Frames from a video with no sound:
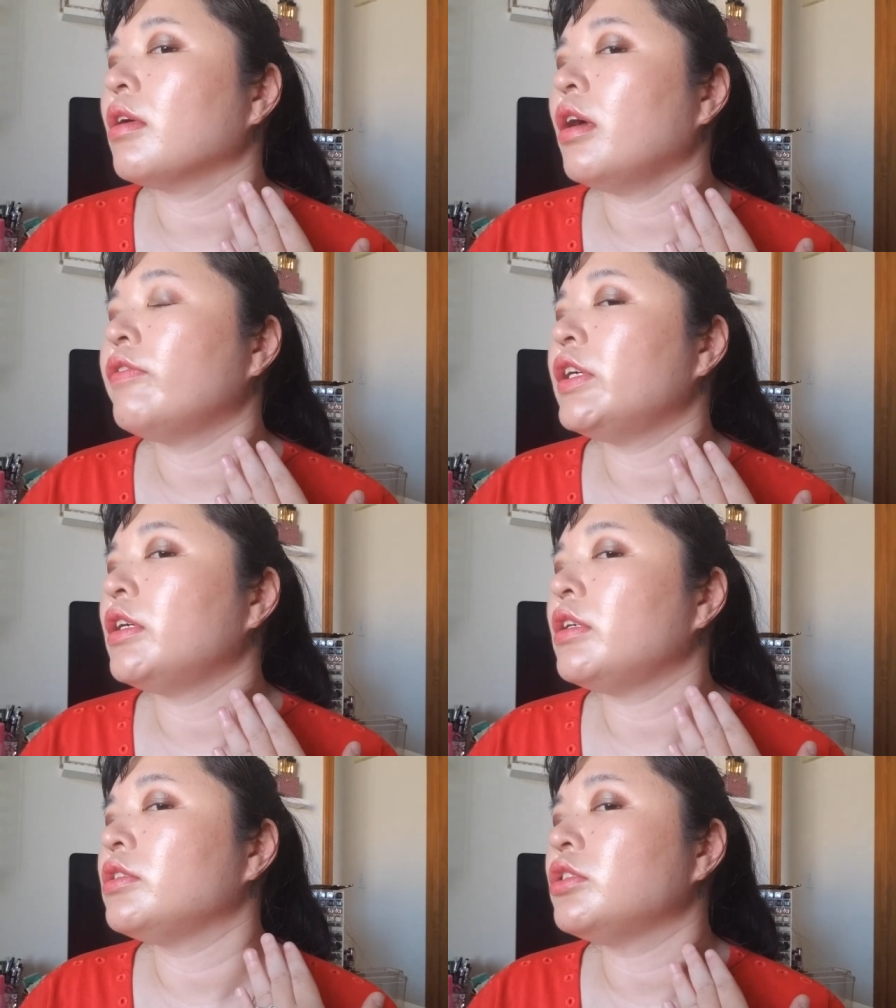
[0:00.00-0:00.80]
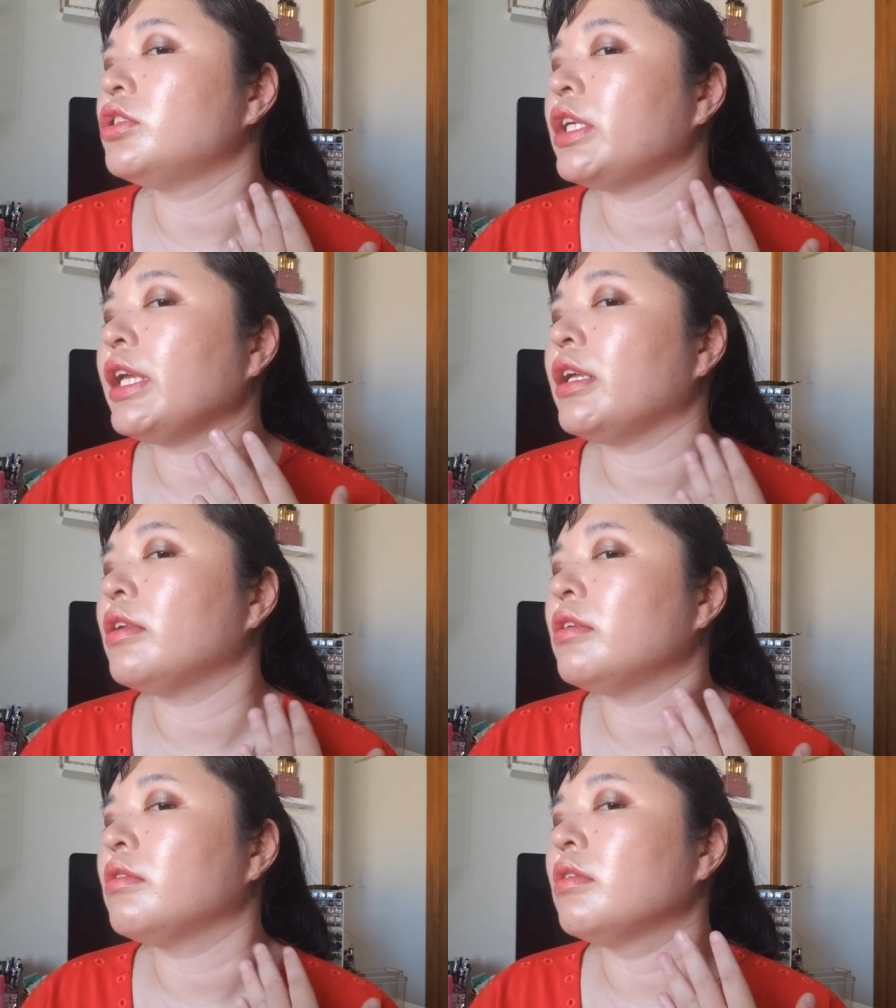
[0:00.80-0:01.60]
of a
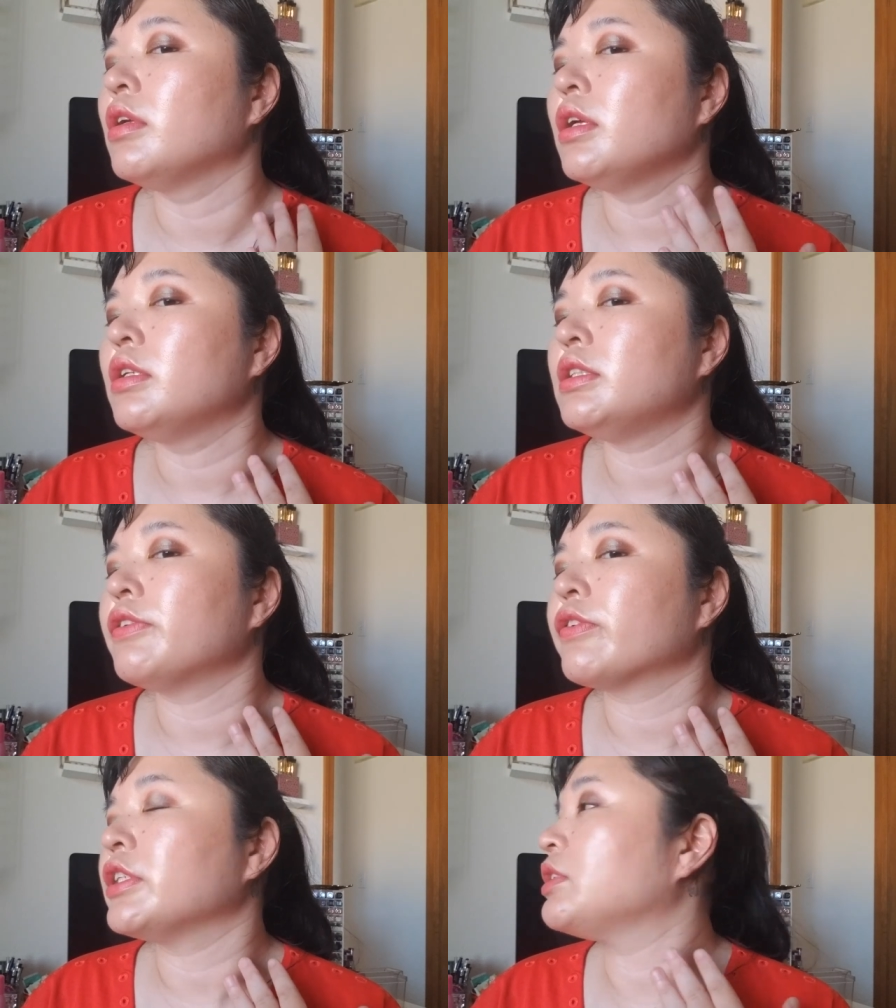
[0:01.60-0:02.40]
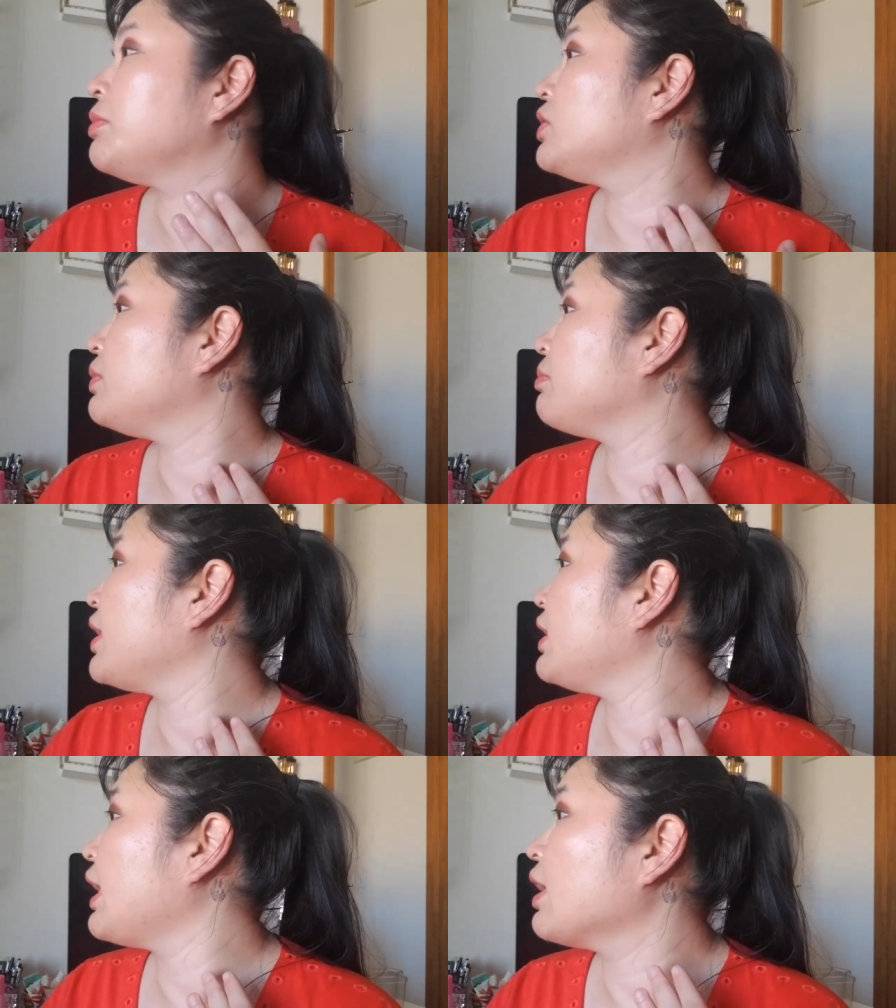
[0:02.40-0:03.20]
shade difference between my
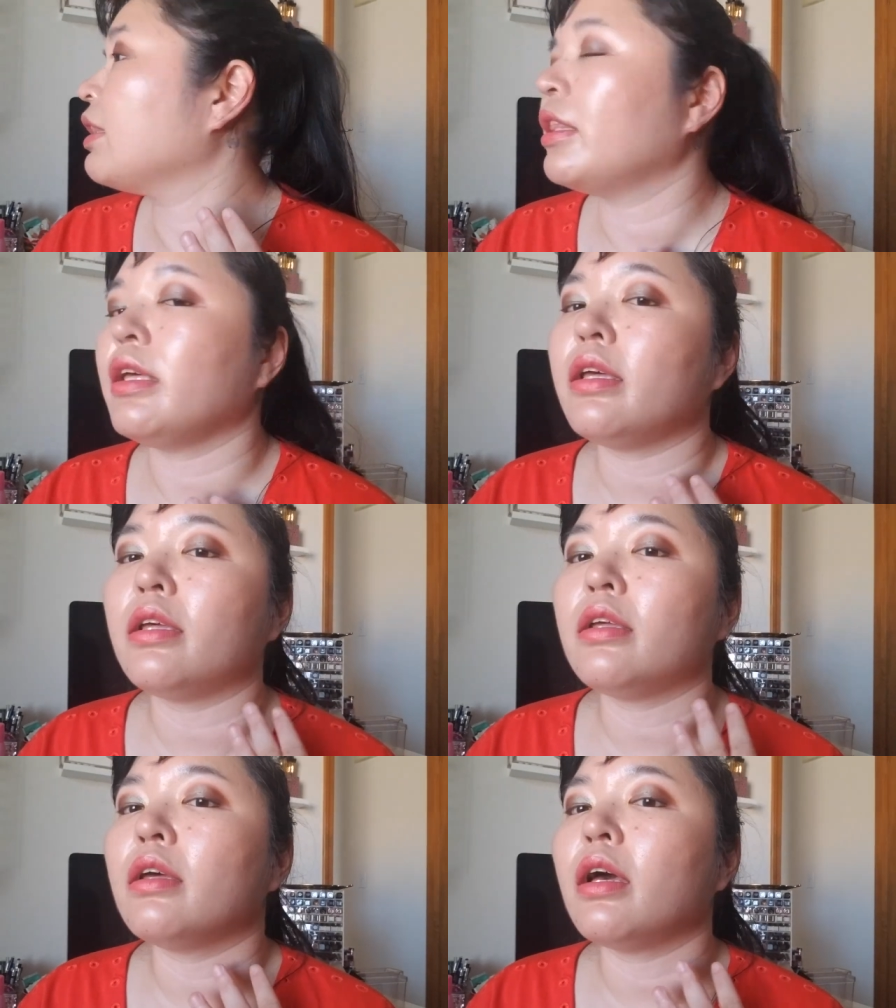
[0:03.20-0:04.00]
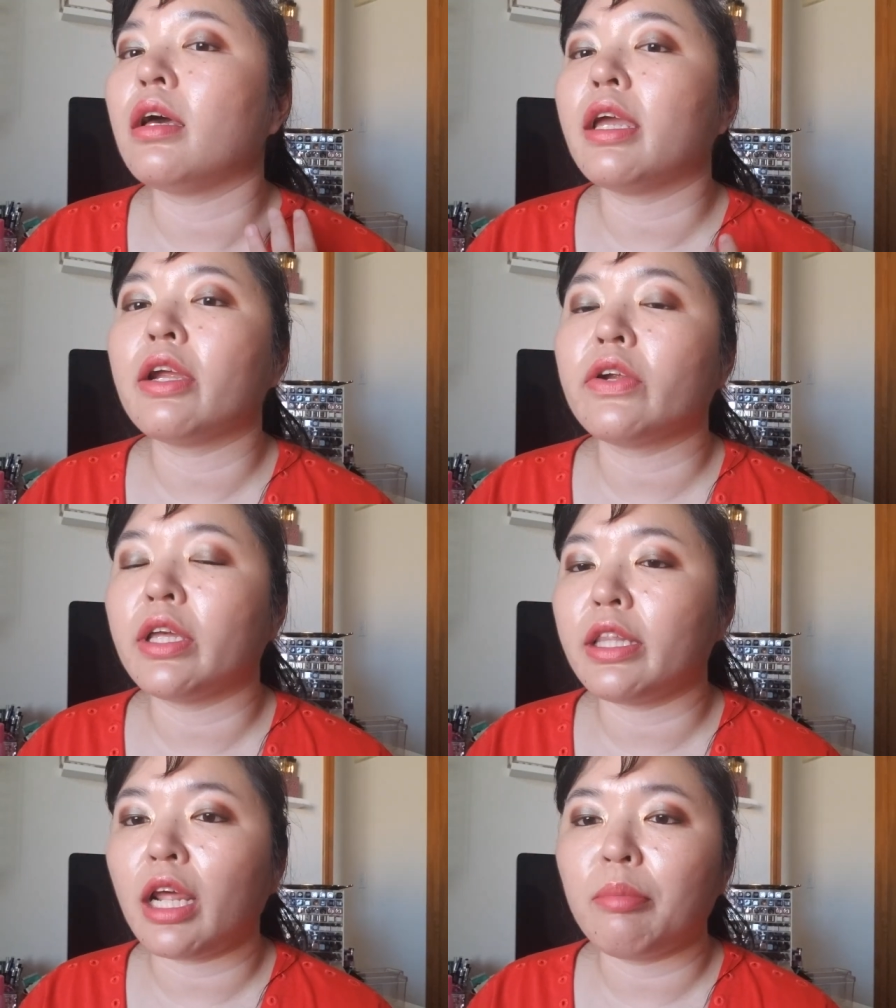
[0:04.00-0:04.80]
neck and the uh,
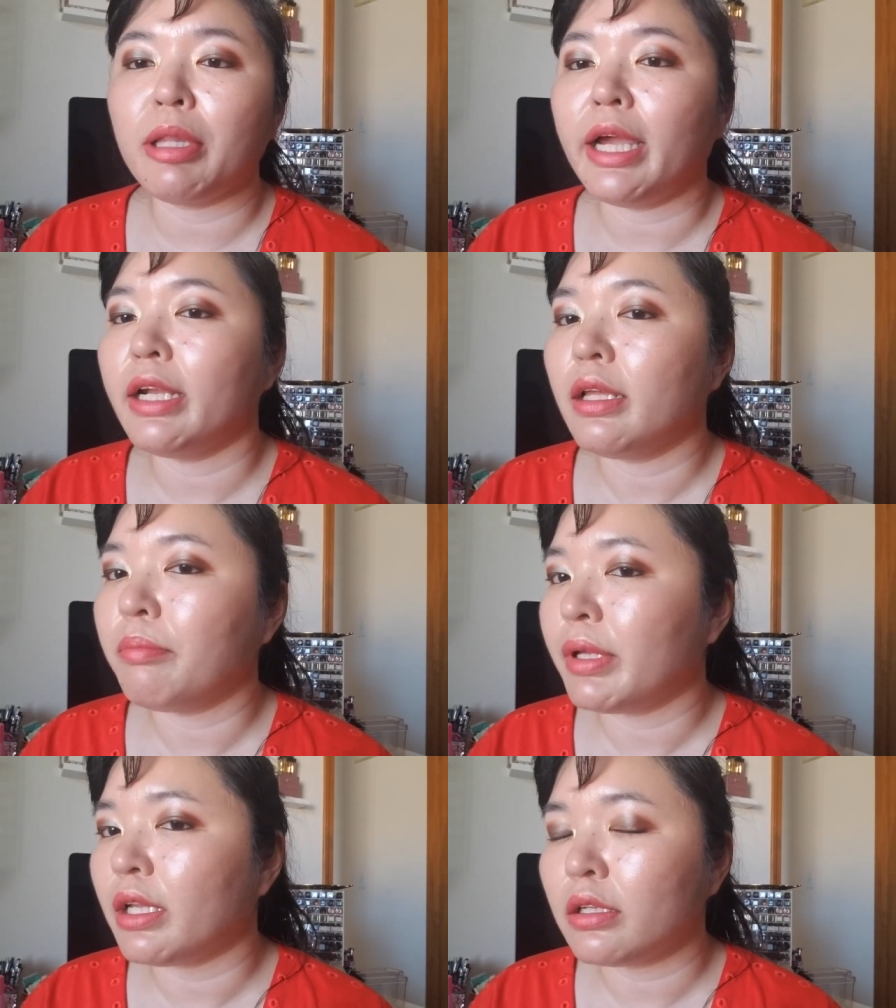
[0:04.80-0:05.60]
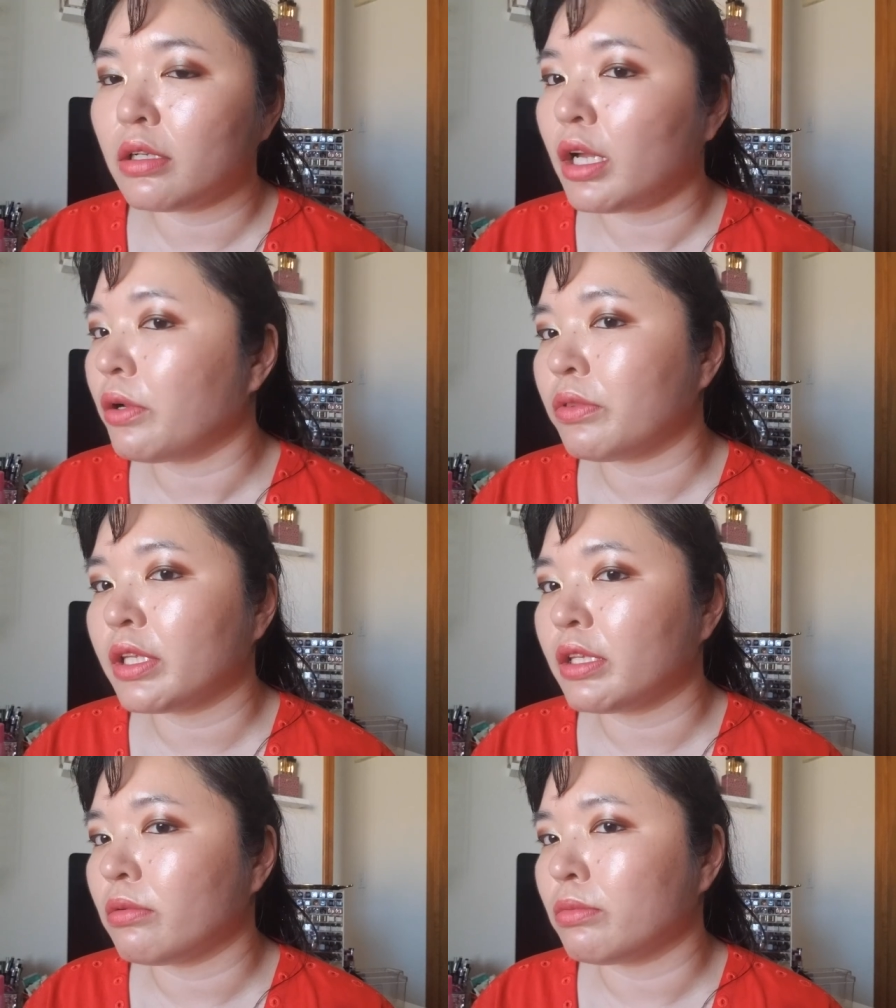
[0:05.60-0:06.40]
area that I applied it, but I don't
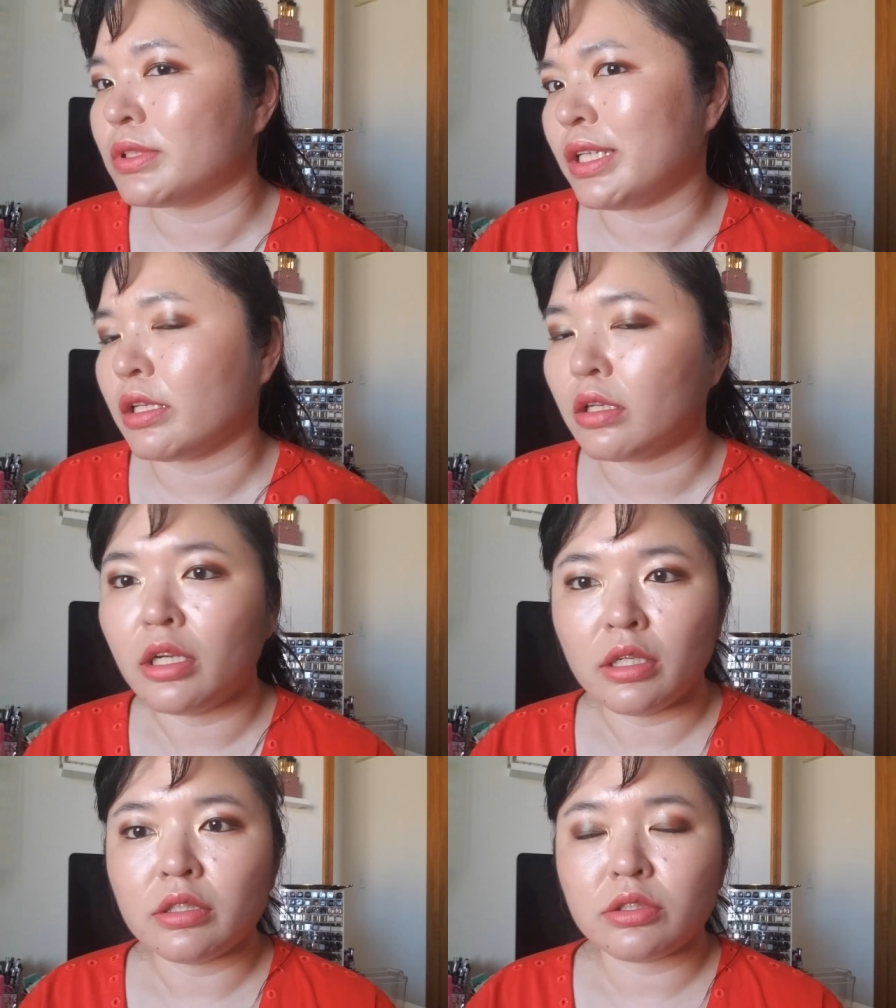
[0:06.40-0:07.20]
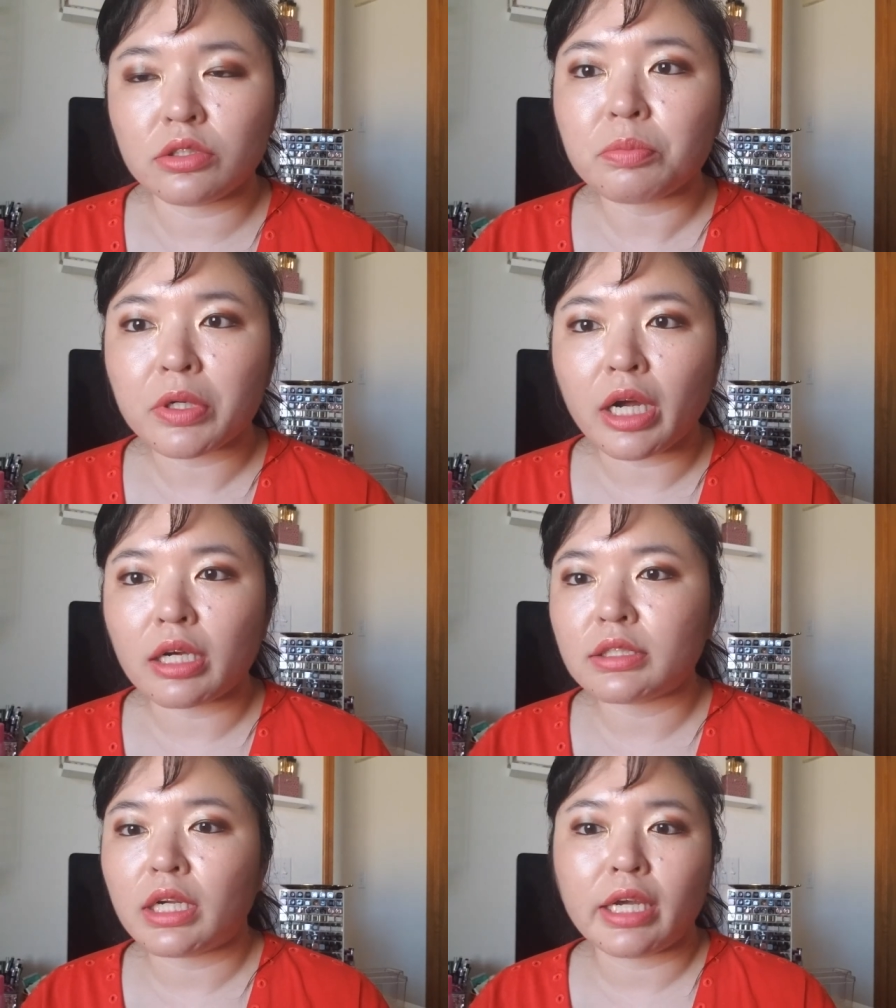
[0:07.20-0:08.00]
think it was like super
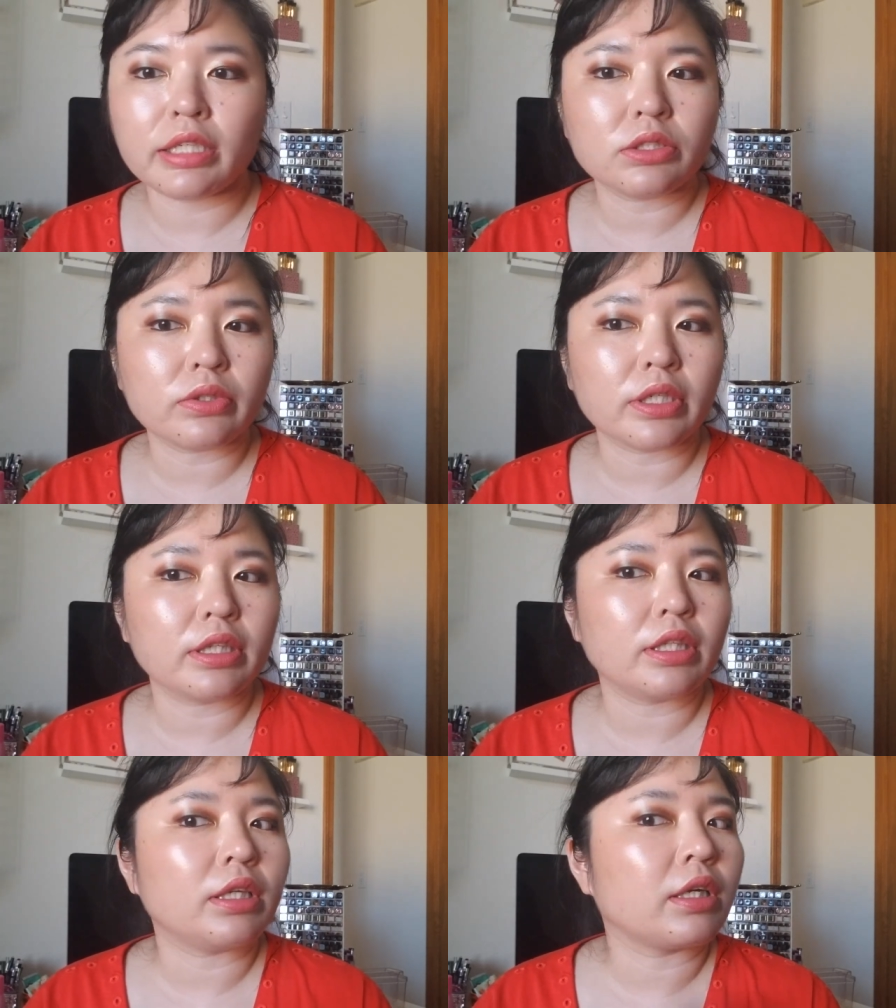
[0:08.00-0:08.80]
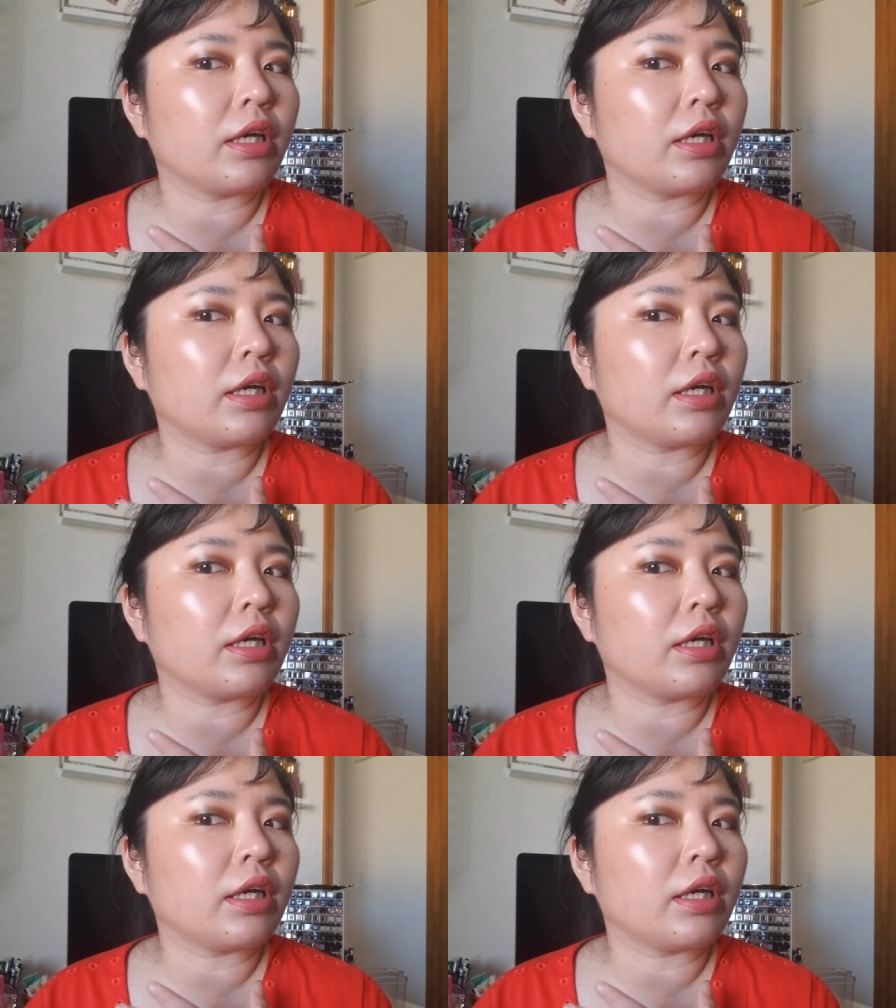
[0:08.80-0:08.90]
oxidized or anything.